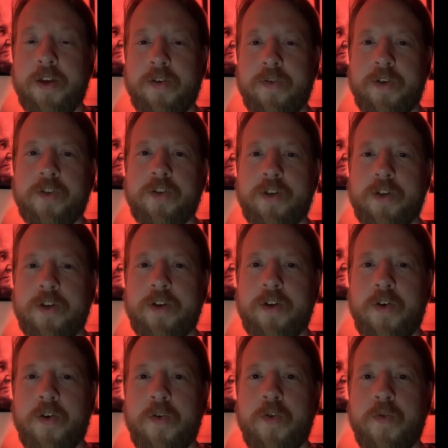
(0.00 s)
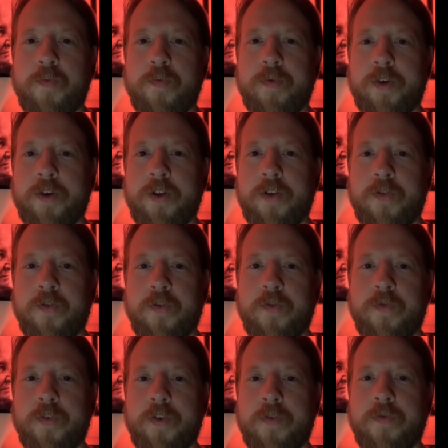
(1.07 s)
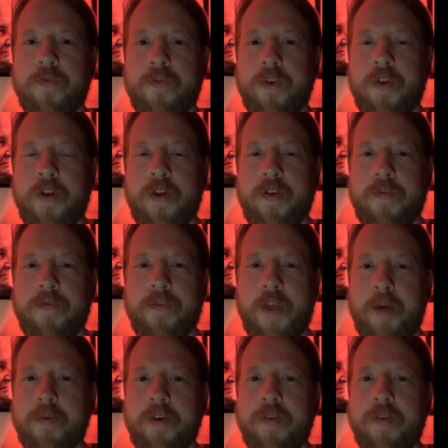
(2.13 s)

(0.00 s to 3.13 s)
Christian home, conservative family